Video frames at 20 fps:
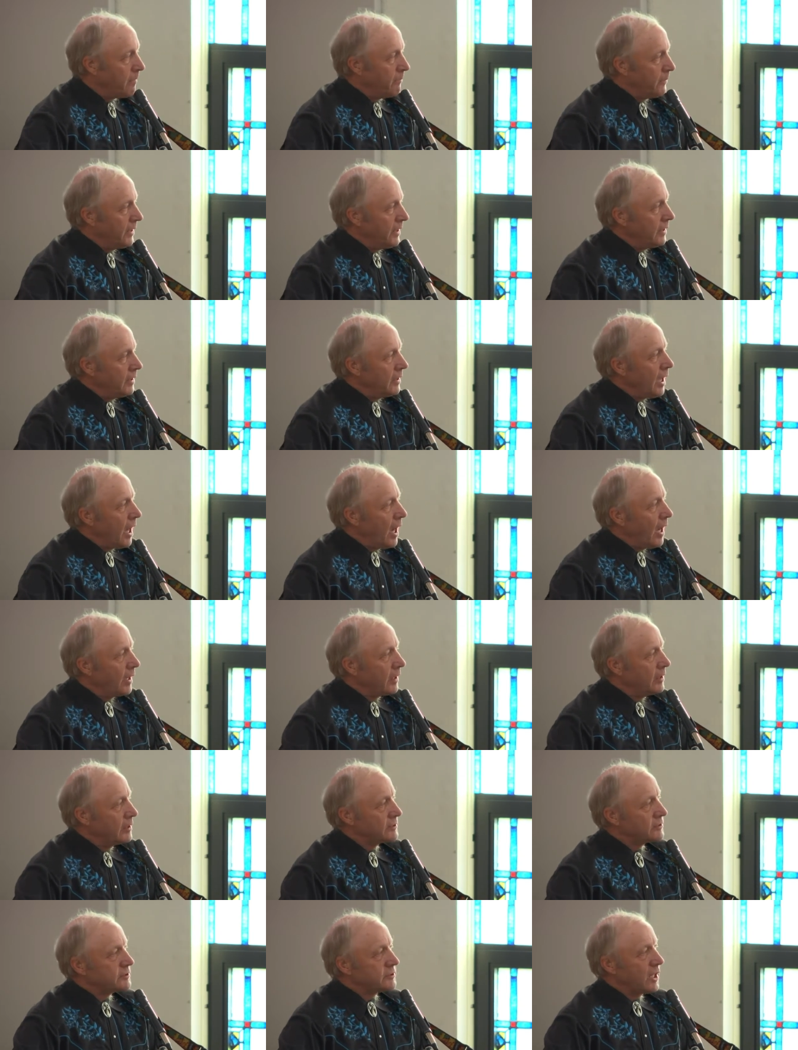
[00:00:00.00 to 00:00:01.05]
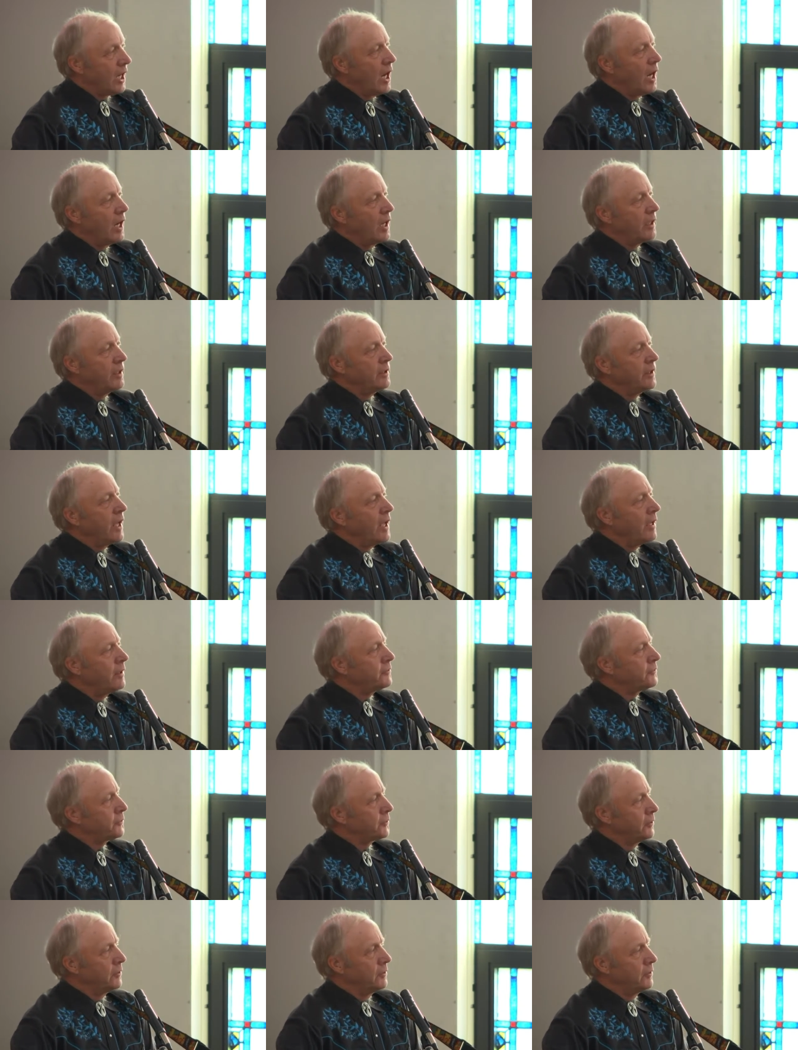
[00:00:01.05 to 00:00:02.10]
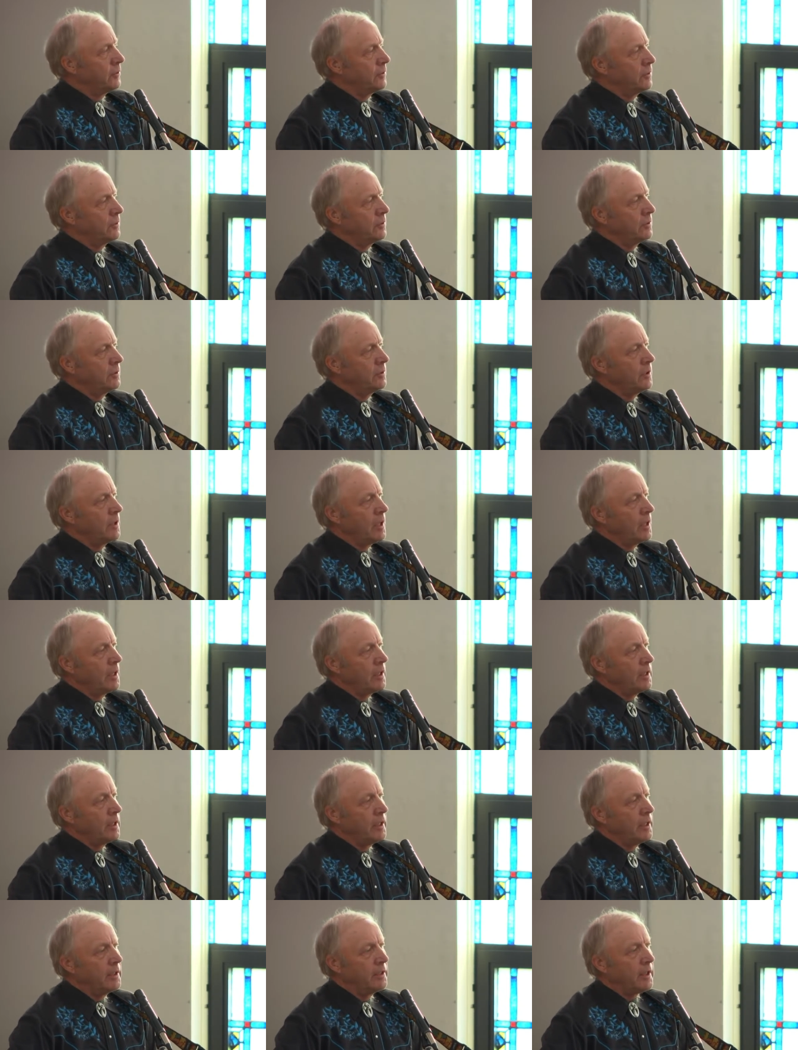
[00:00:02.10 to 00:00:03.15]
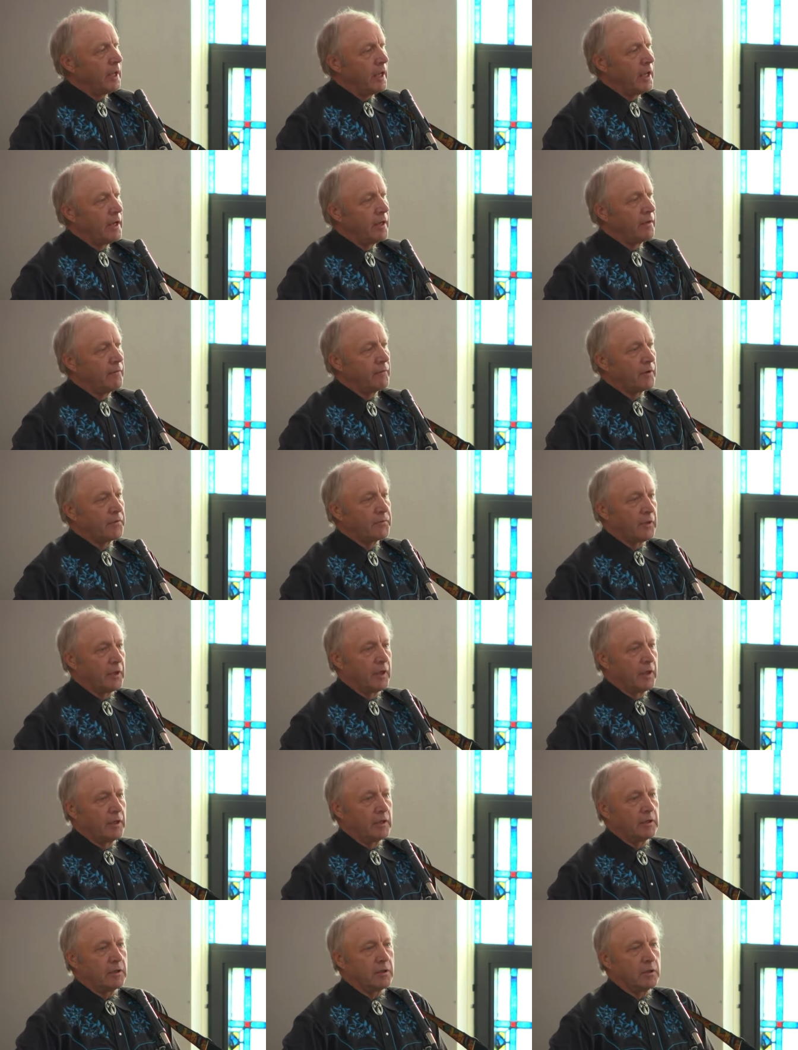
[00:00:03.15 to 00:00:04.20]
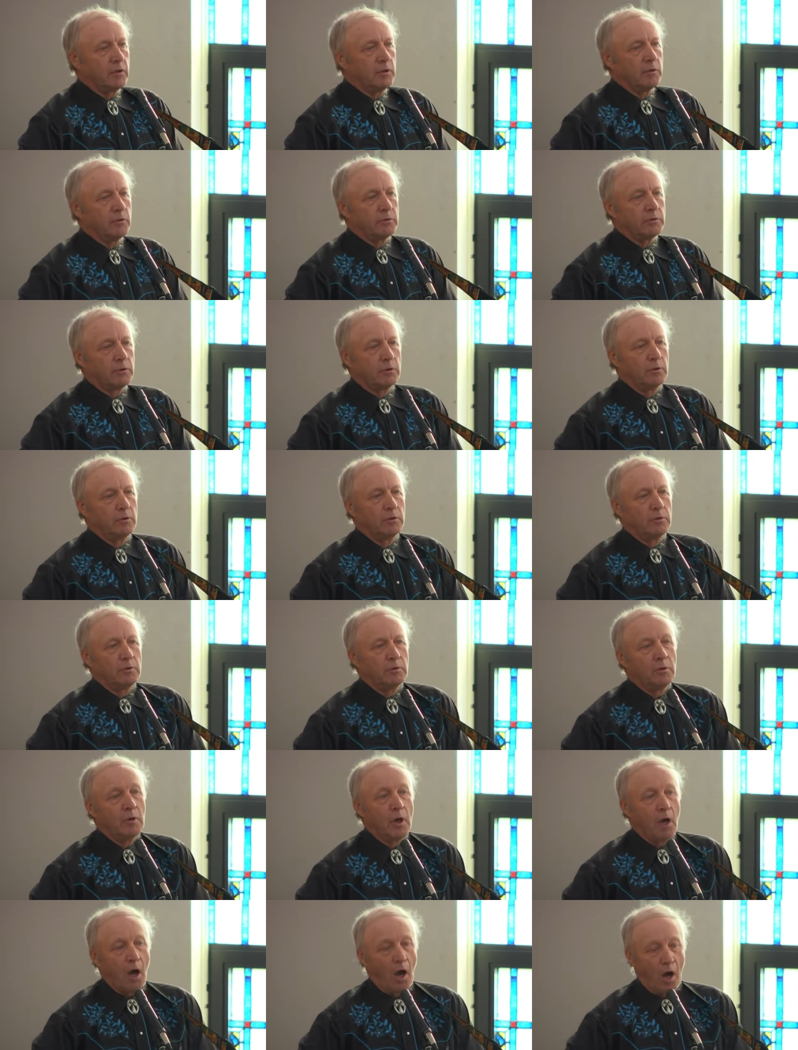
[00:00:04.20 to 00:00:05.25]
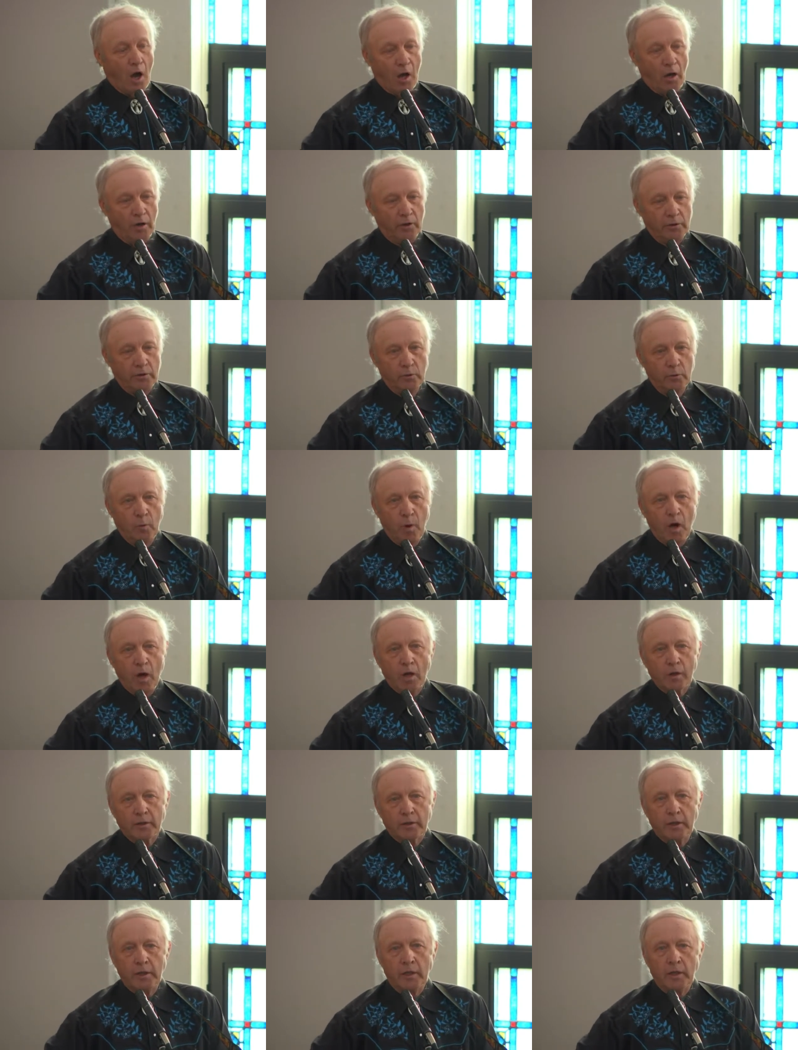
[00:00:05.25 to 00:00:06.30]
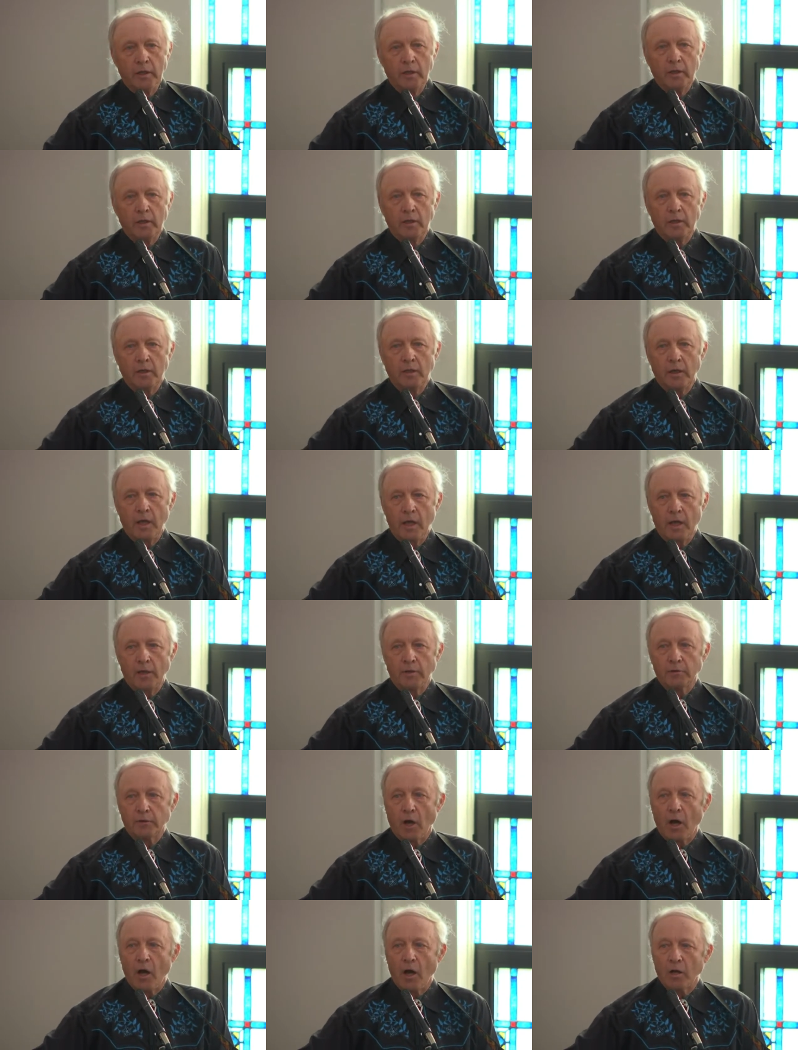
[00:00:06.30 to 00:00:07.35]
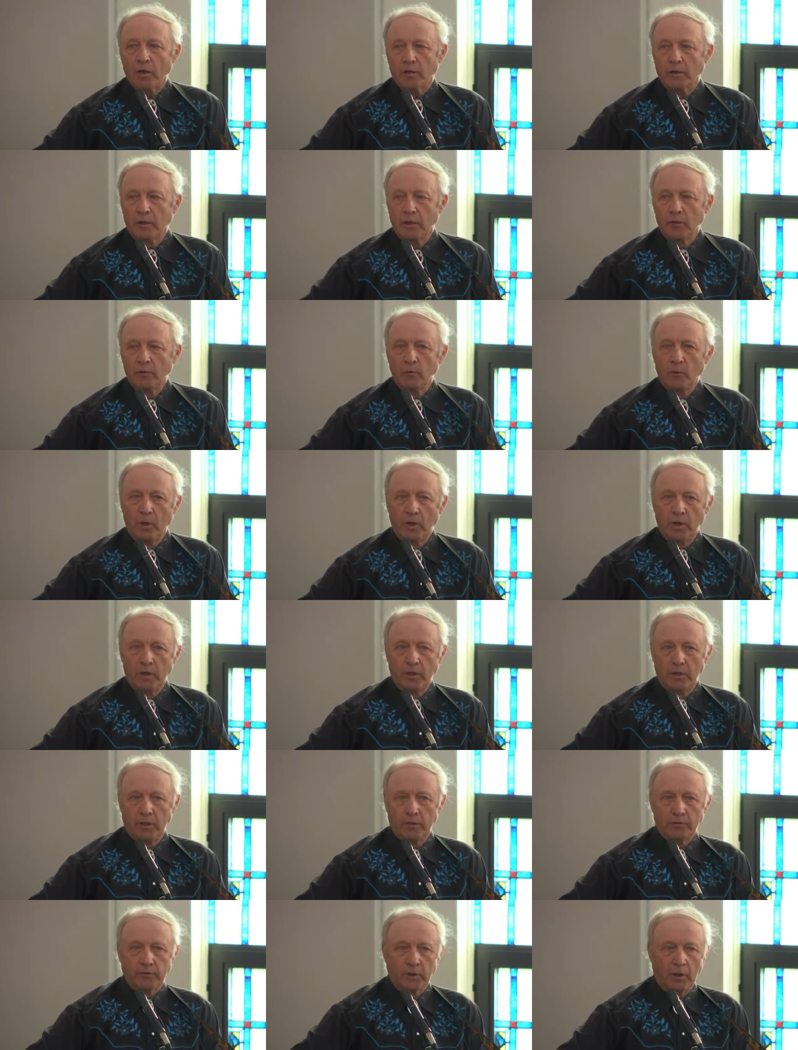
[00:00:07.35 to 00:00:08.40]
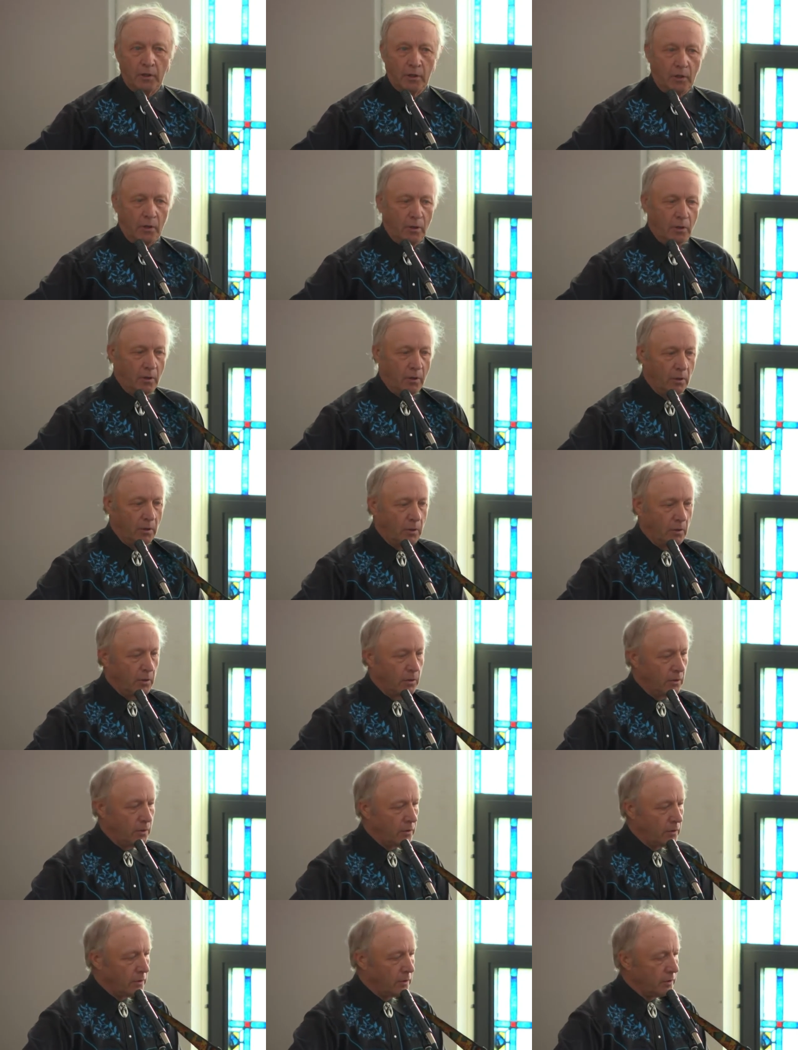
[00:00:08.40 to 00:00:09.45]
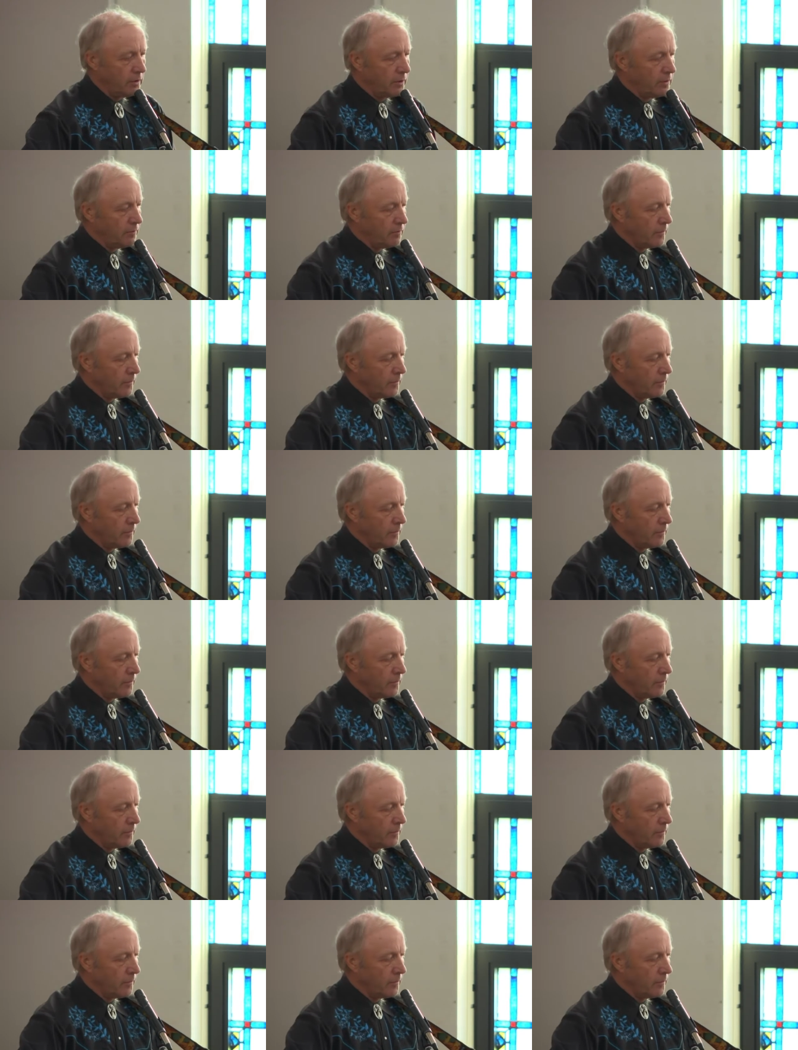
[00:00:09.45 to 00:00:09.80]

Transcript: Be honest, kind, and true in everything you do? Are you walking and talking with the Lord?